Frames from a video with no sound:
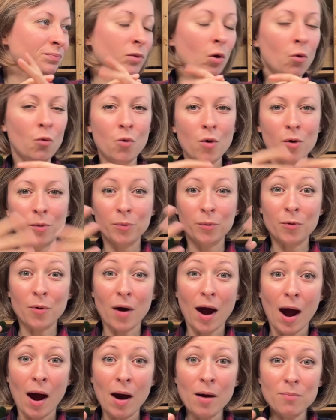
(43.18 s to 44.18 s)
warm you
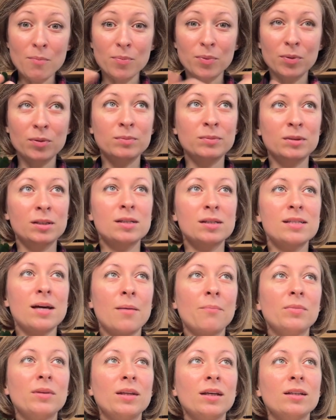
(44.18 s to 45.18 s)
up,
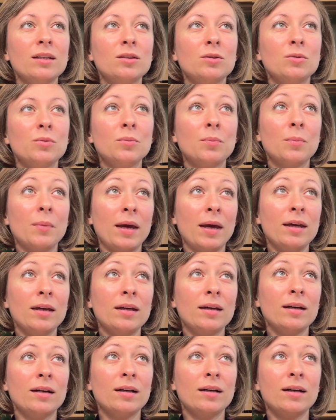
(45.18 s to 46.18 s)
something to
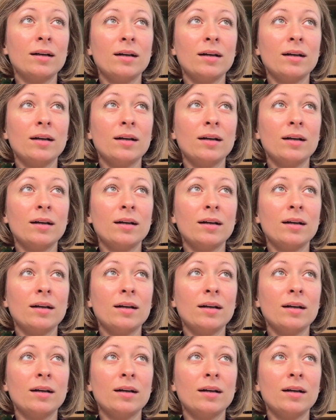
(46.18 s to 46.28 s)
make